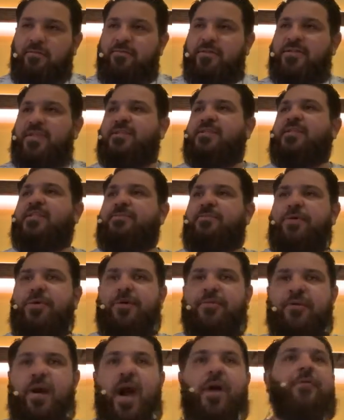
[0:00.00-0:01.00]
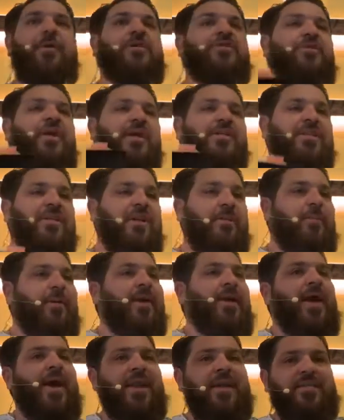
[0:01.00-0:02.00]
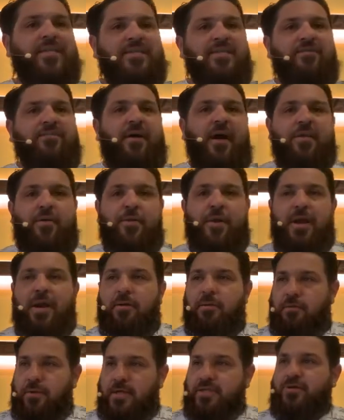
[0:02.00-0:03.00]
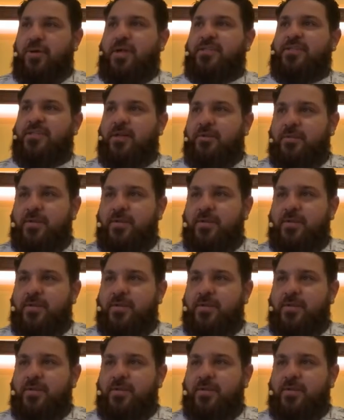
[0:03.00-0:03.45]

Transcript: It says the Spirit of God resurrected him, and it says the Father re- resurrected him.